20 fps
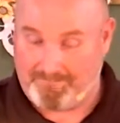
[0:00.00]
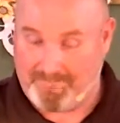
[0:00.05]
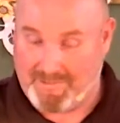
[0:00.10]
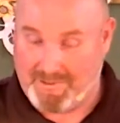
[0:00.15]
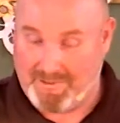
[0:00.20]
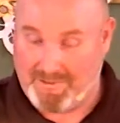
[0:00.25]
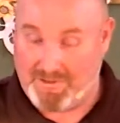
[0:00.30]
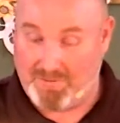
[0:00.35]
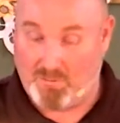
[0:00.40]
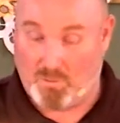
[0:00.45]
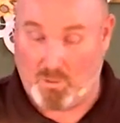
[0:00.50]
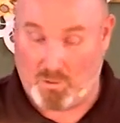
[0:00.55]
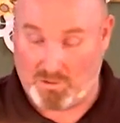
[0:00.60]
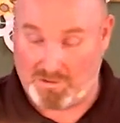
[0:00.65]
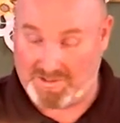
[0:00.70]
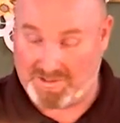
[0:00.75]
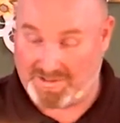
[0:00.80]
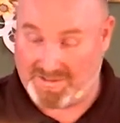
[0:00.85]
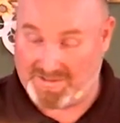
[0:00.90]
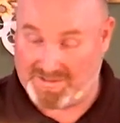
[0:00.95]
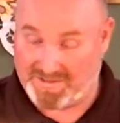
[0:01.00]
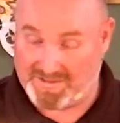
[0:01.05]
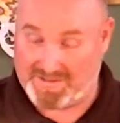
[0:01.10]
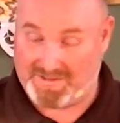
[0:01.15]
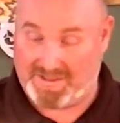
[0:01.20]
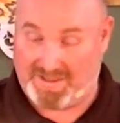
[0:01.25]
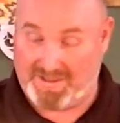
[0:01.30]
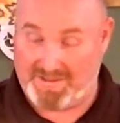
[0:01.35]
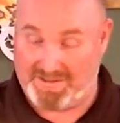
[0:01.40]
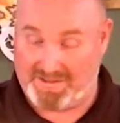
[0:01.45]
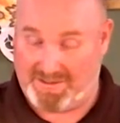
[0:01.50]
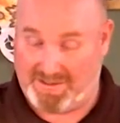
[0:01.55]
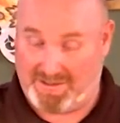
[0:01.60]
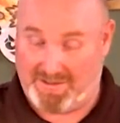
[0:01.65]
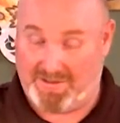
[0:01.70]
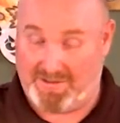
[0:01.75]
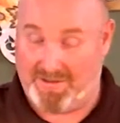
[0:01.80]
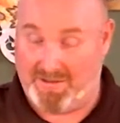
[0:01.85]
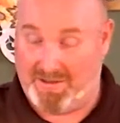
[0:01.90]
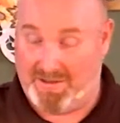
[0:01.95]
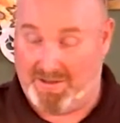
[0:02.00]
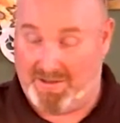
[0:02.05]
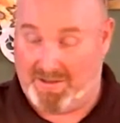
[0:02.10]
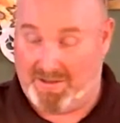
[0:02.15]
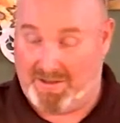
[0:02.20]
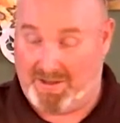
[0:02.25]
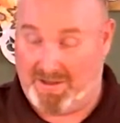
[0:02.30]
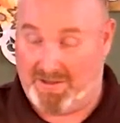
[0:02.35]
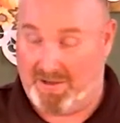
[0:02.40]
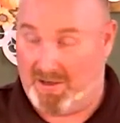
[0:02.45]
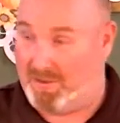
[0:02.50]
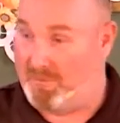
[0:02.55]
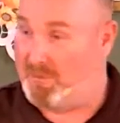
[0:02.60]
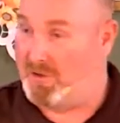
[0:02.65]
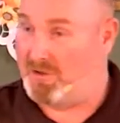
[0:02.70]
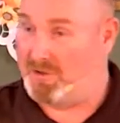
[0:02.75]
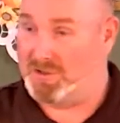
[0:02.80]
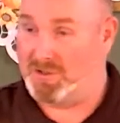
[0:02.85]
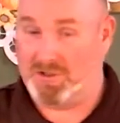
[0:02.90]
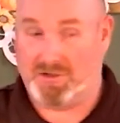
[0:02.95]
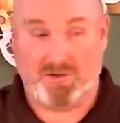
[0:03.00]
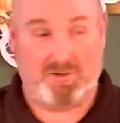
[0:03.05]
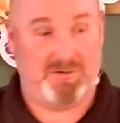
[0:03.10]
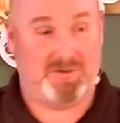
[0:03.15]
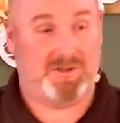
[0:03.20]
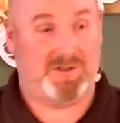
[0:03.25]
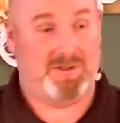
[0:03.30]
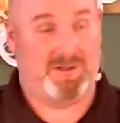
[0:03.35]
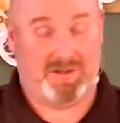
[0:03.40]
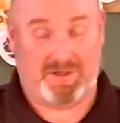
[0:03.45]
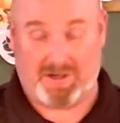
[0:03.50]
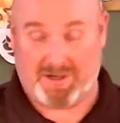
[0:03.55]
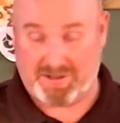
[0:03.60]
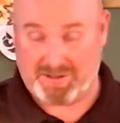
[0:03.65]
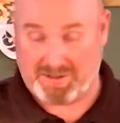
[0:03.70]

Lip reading: He wars against the saints. He persecutes God's